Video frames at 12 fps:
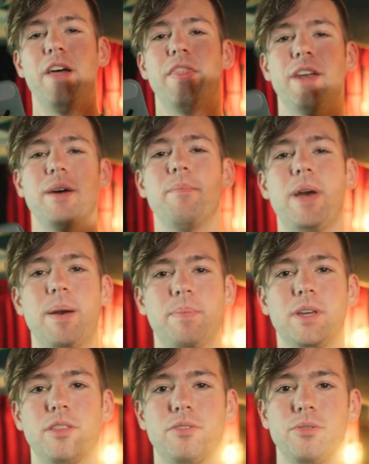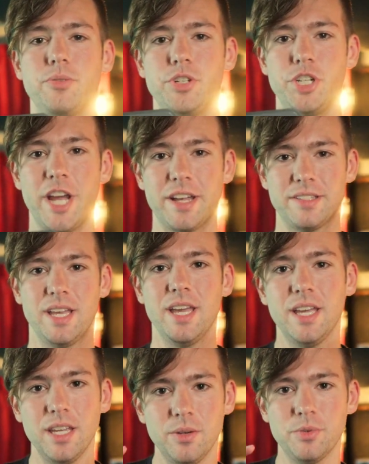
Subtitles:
that I'm mapping through Chatain,